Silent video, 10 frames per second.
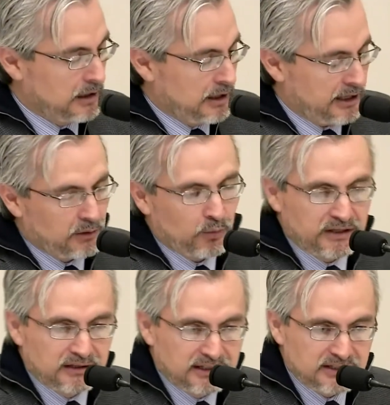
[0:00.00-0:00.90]
And
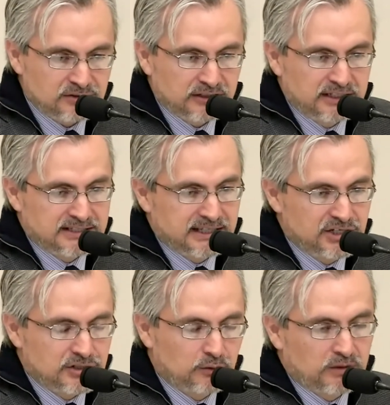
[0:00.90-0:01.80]
when this
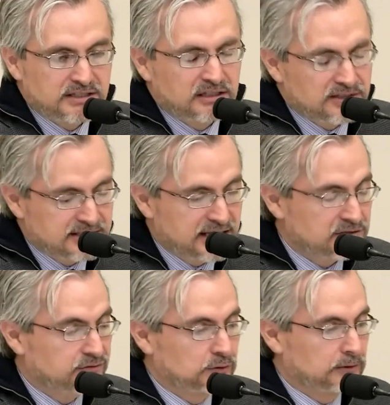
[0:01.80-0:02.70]
organization was
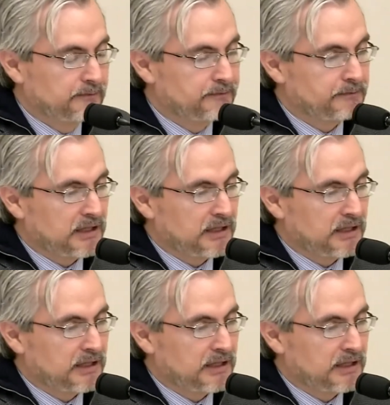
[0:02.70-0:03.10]
successful,